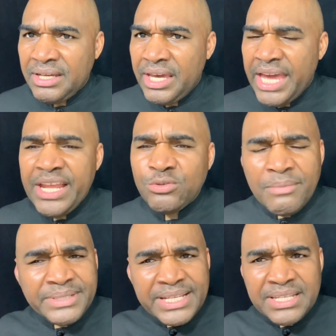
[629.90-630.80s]
And that's why
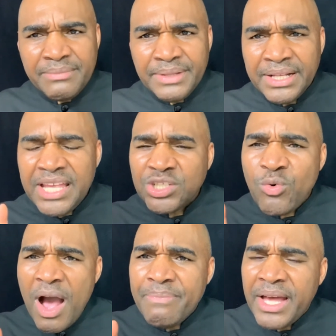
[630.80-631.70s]
I'm telling you something. That's
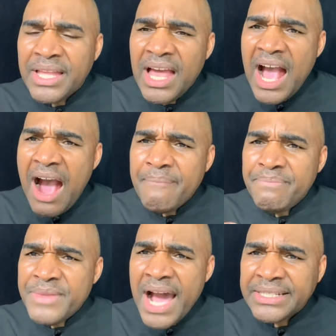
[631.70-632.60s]
why
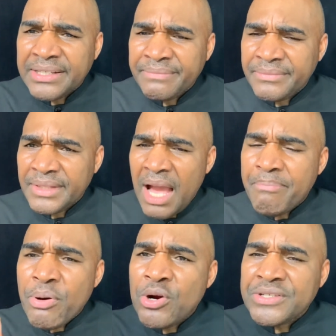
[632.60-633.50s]
I'm not a
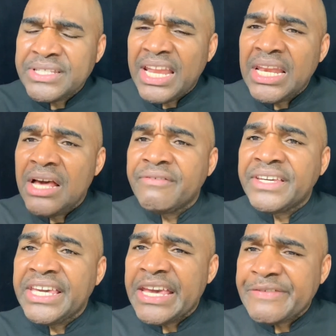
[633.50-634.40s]
person that loves
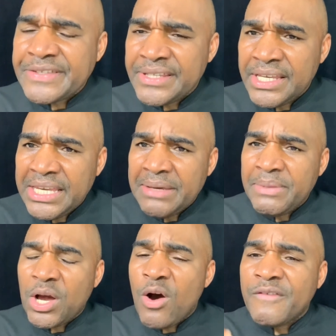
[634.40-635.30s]
gifts.
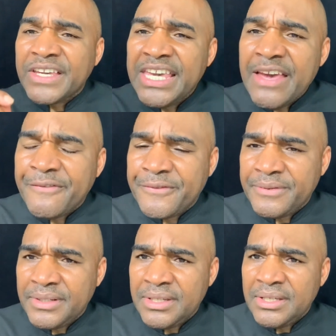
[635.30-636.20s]
Because gift,
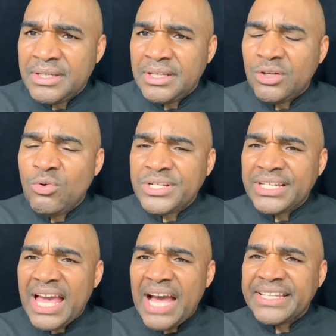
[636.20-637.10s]
glory to
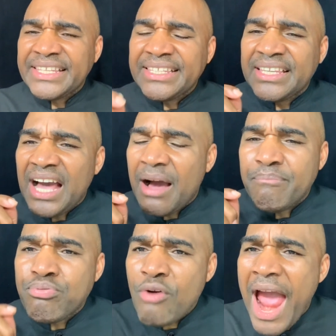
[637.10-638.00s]
God,
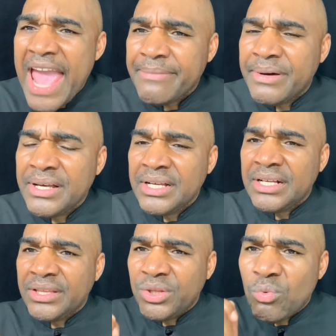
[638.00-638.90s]
bribe
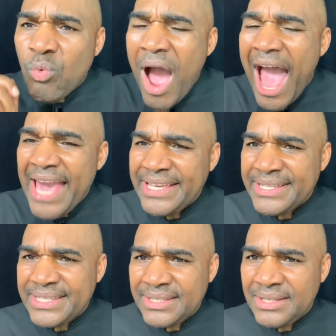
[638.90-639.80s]
the
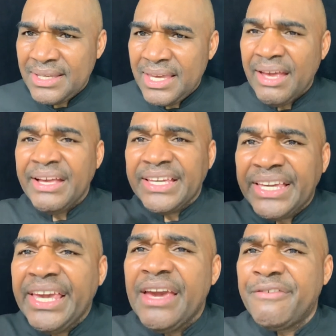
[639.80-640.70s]
wise.
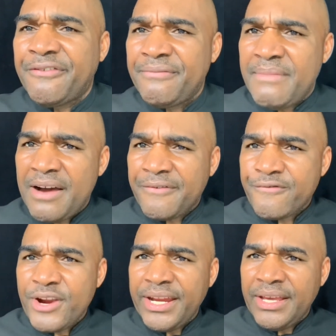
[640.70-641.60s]
Gift, my
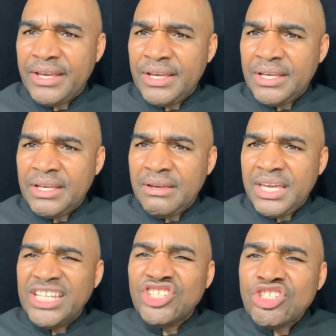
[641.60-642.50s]
friend,
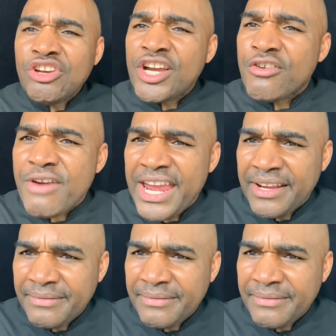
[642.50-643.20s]
is trickery.